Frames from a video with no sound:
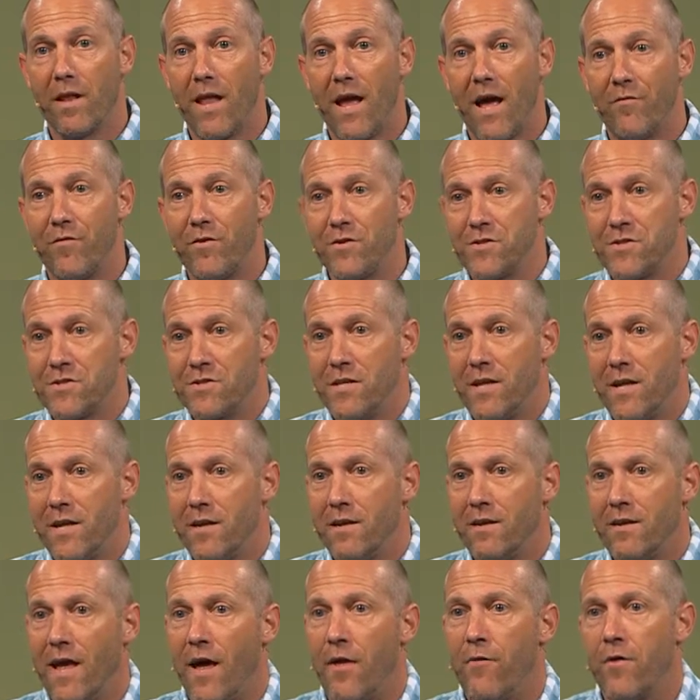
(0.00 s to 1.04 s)
in life is
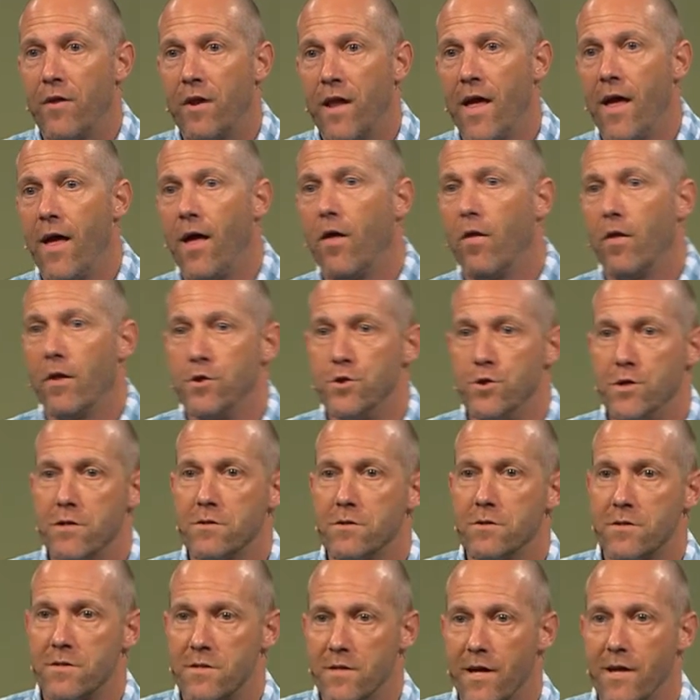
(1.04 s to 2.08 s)
sin, death, and hell. And
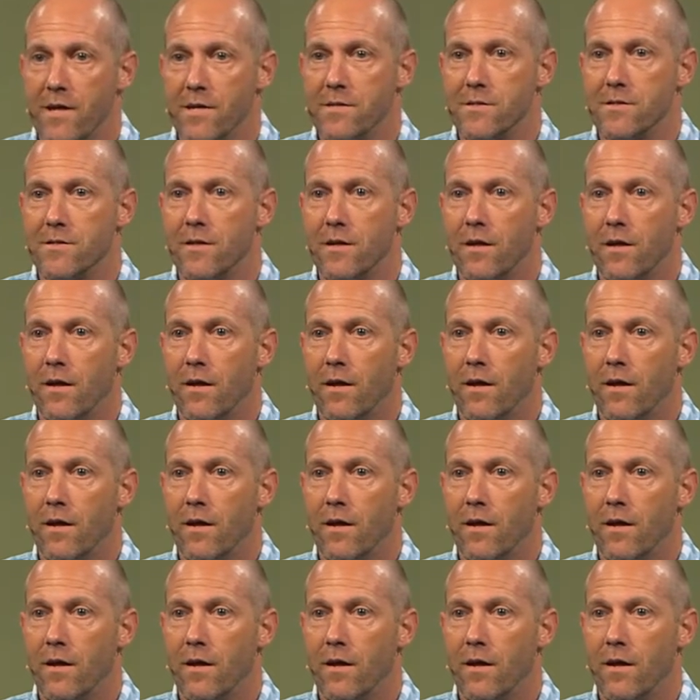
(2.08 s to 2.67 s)
Jesus says,